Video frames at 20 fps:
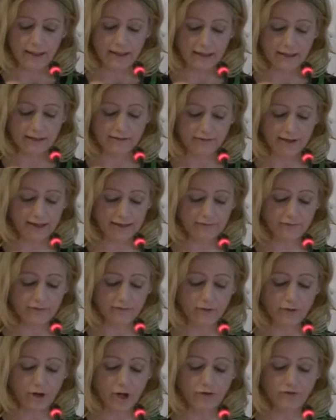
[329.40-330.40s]
and it tends
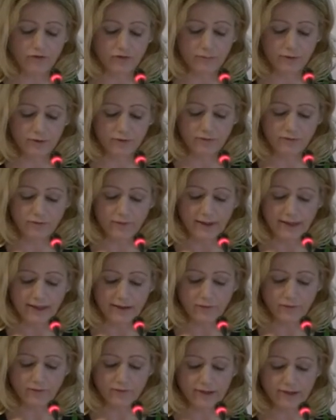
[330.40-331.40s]
to contribute to the EU's